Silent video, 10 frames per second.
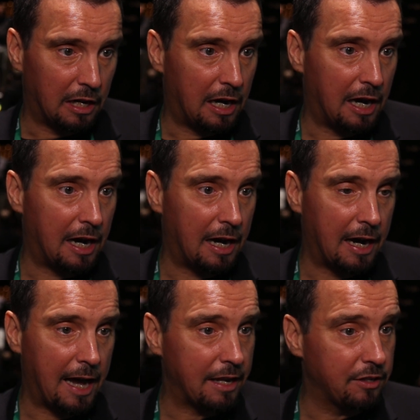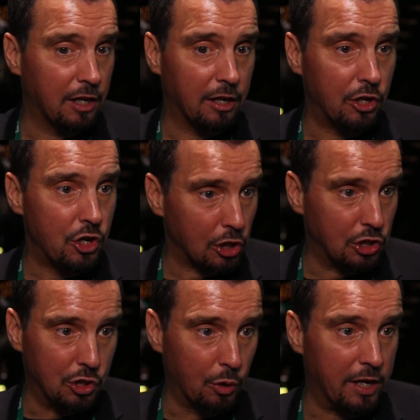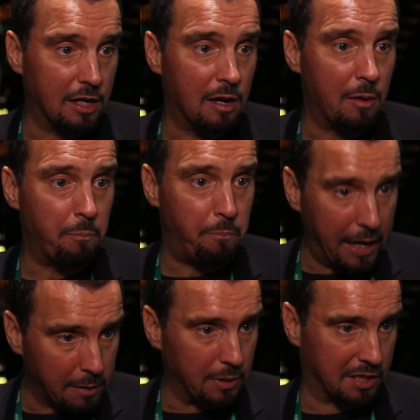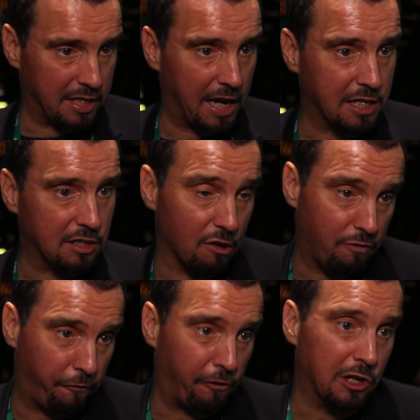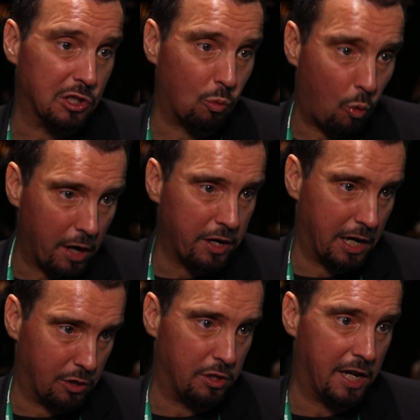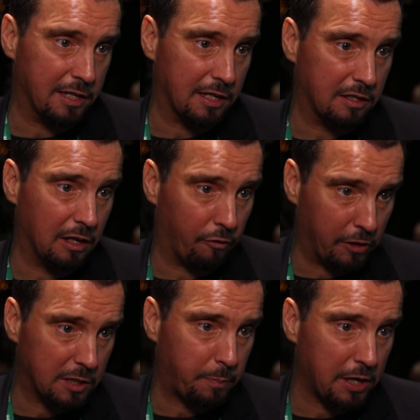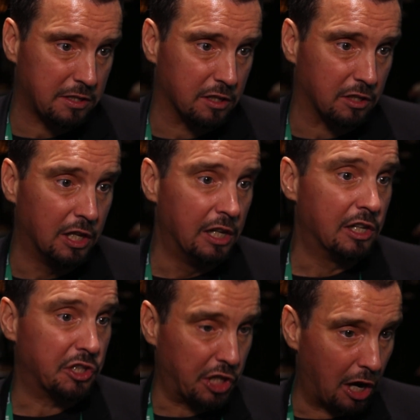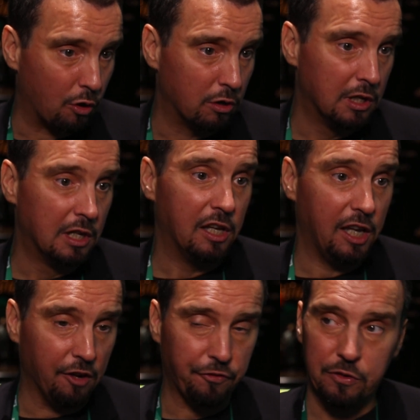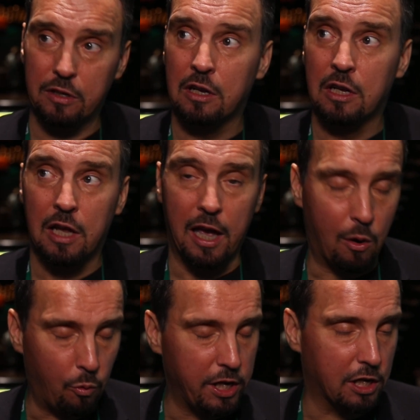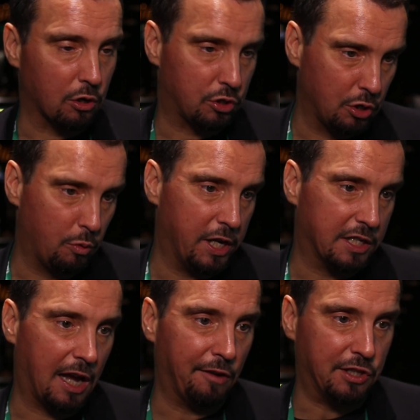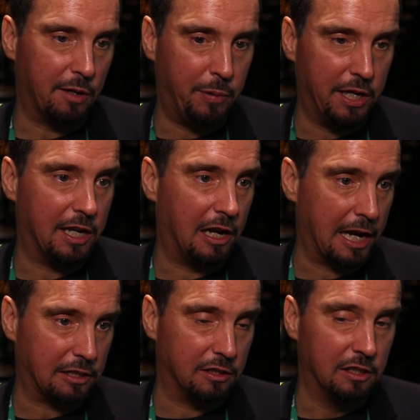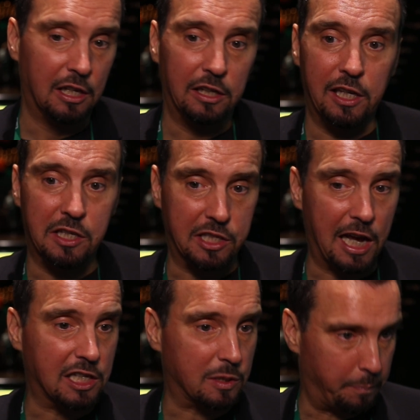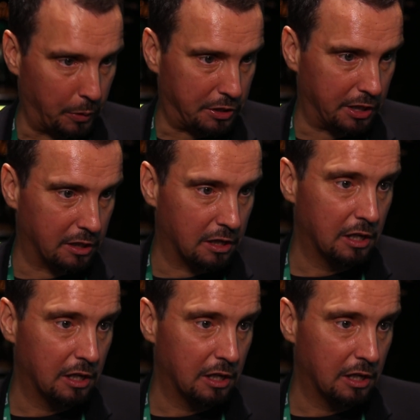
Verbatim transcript: and not doing big mistakes in the first 100 days of his presidency. So, if a week or 2 weeks after being elected, he starts putting